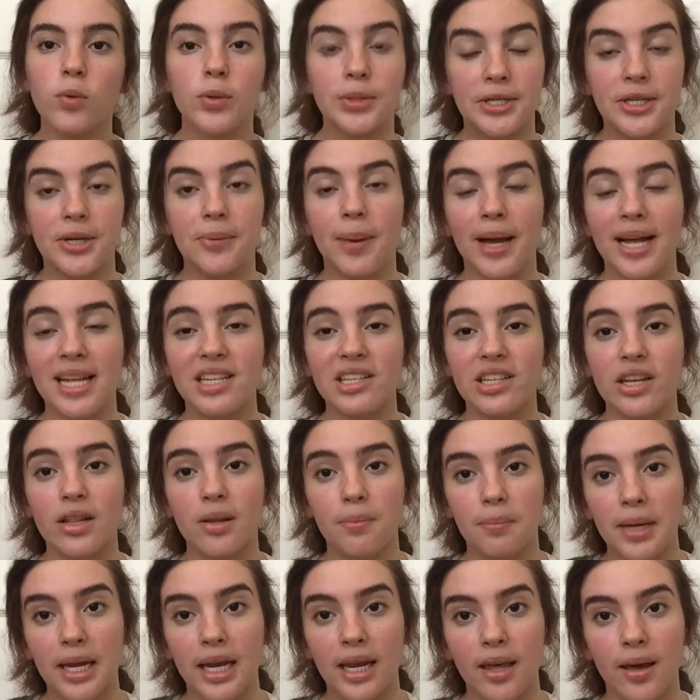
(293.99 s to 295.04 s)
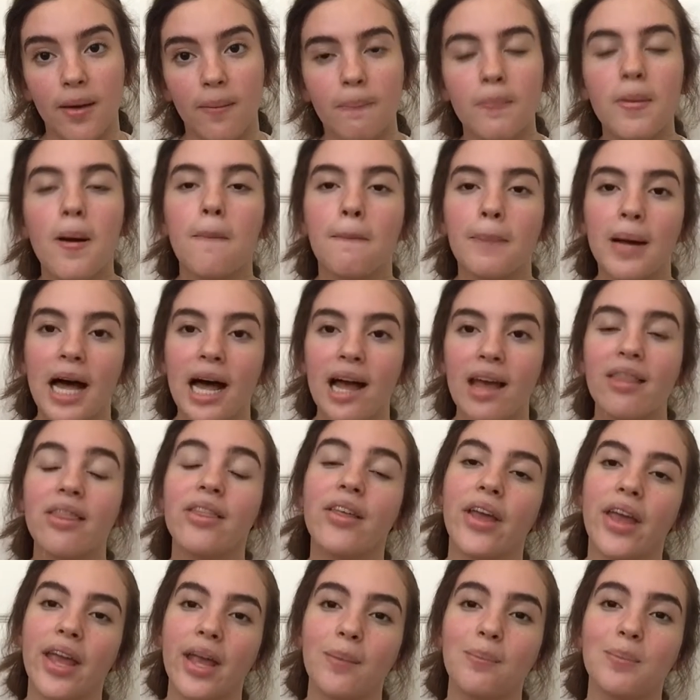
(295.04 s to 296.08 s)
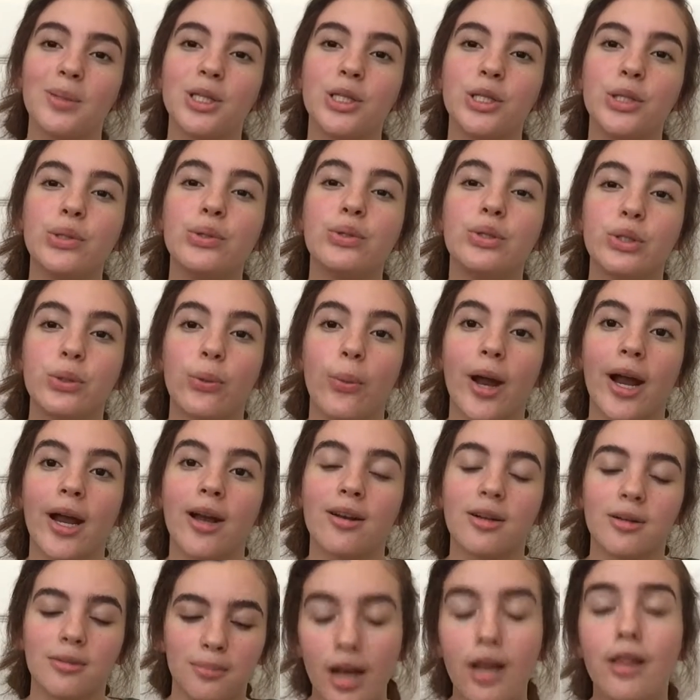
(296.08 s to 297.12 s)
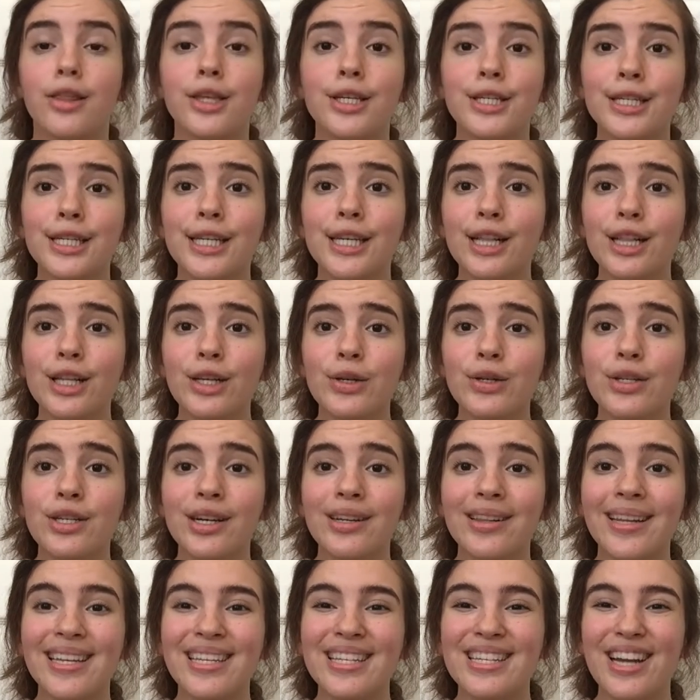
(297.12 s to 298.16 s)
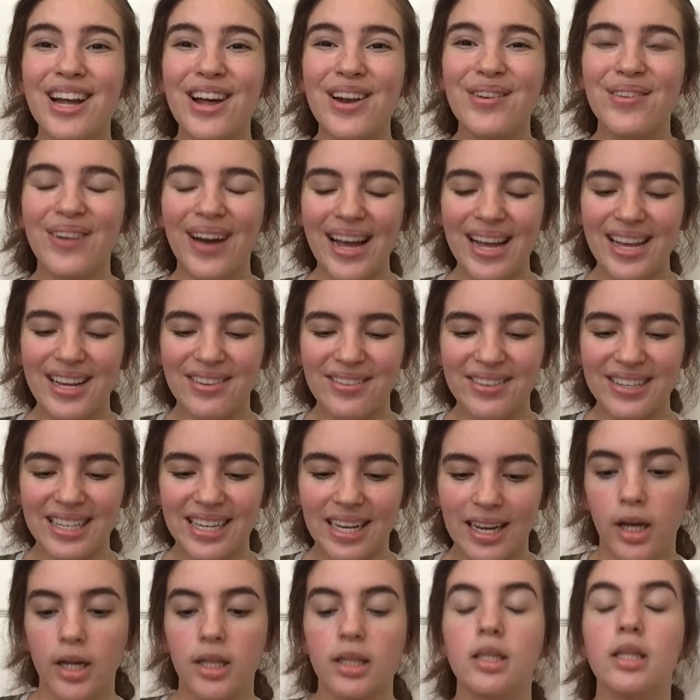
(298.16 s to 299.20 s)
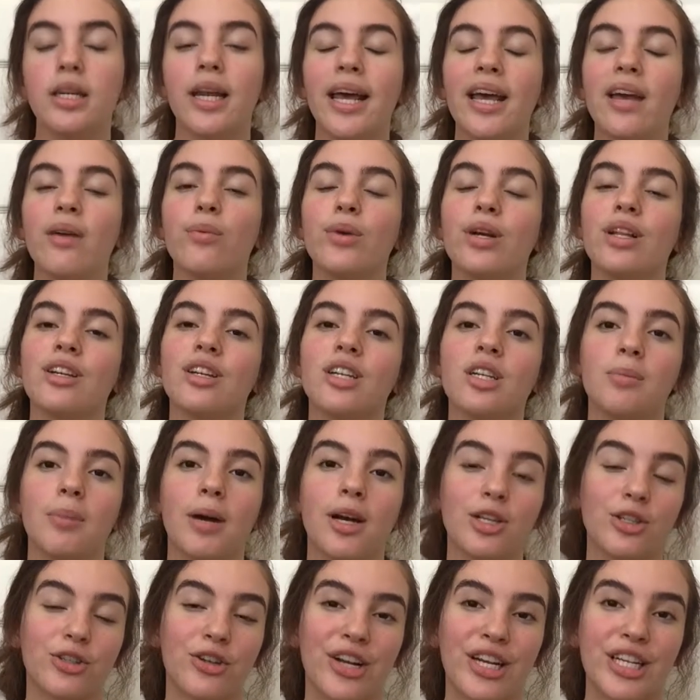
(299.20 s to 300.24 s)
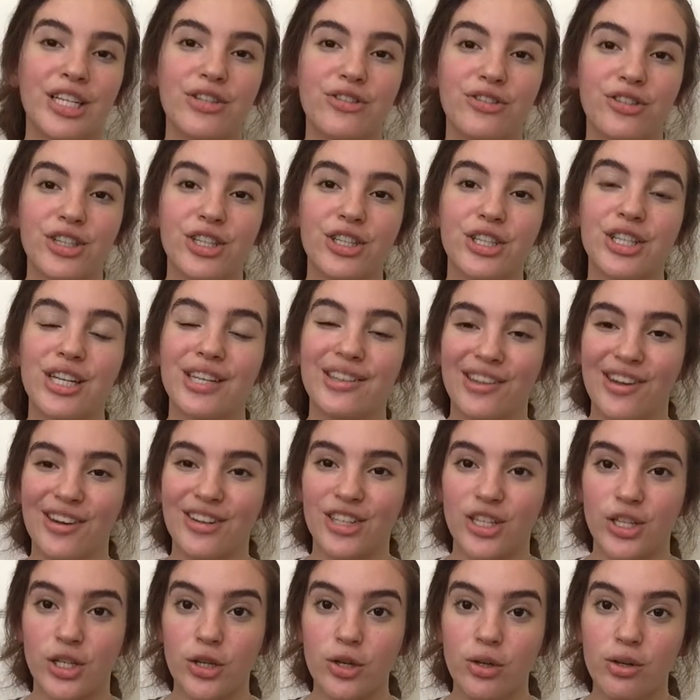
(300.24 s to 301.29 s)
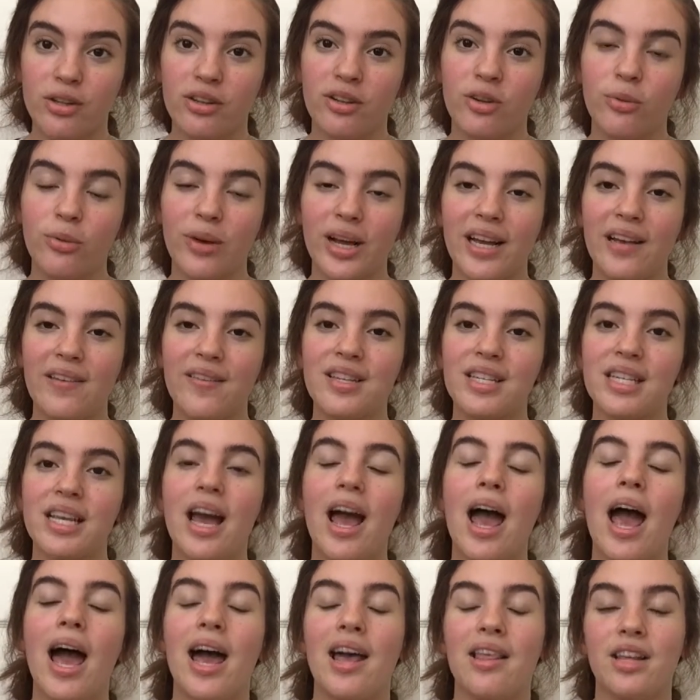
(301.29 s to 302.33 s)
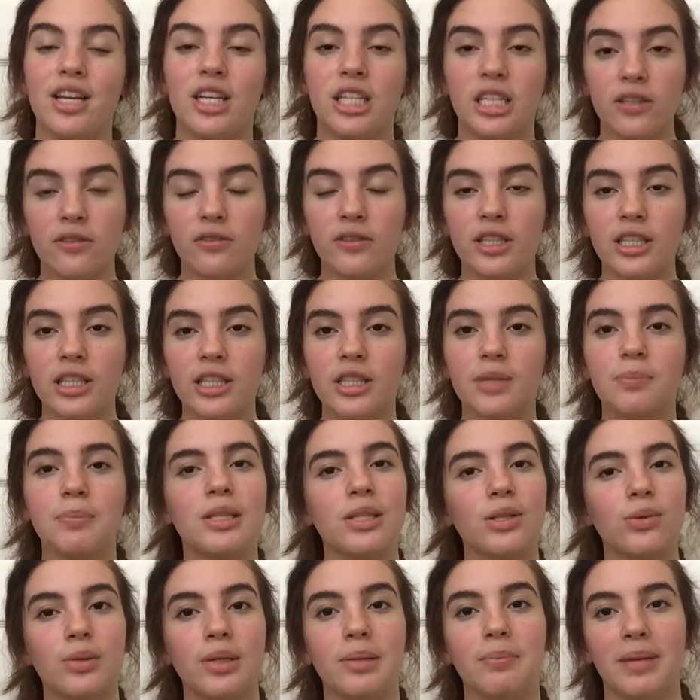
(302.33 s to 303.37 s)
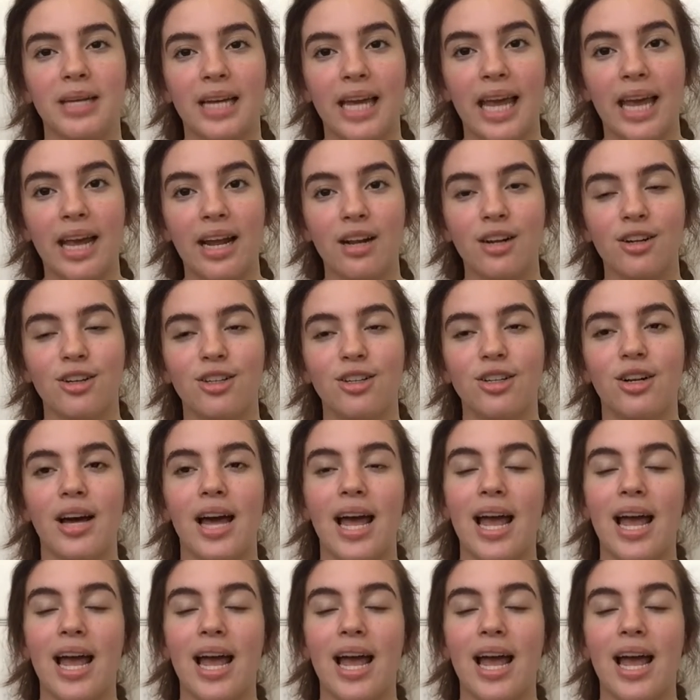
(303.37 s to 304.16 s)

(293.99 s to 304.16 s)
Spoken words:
which depends on the medium, by the amplitude squared. This concludes our lesson on waves. Today we learned about transverse and longitudinal waves and the difference between mechanical